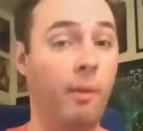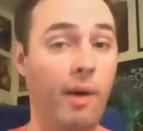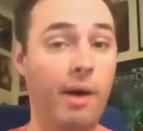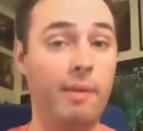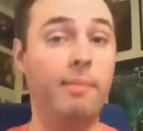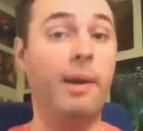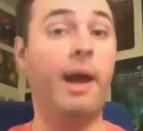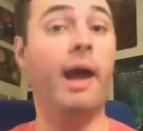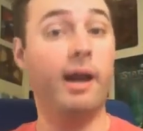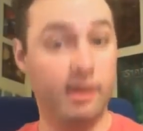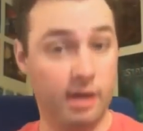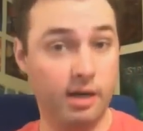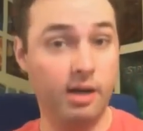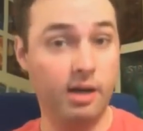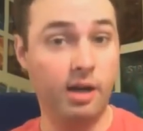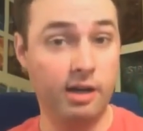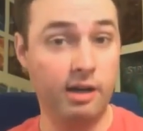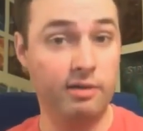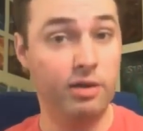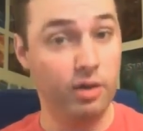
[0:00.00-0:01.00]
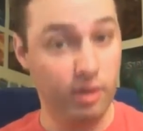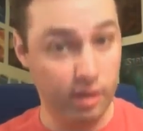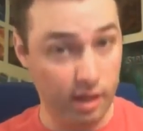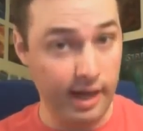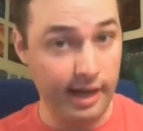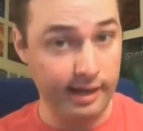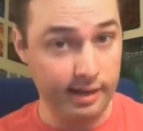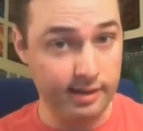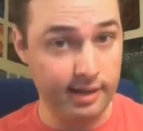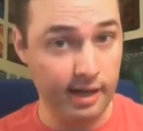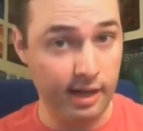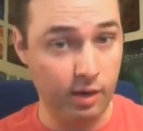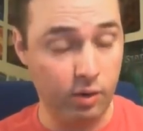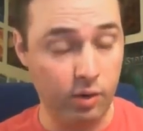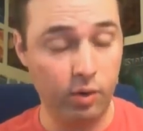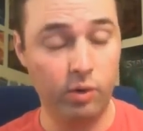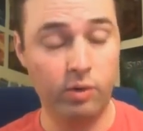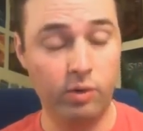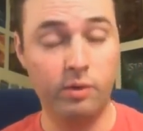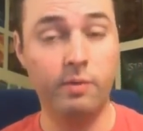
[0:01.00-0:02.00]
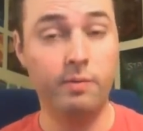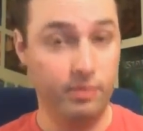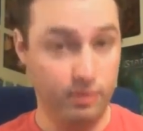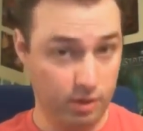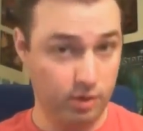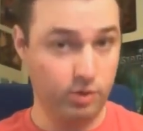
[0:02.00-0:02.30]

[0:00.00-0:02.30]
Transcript: on my way back. I'll give you your light. Is that all cool?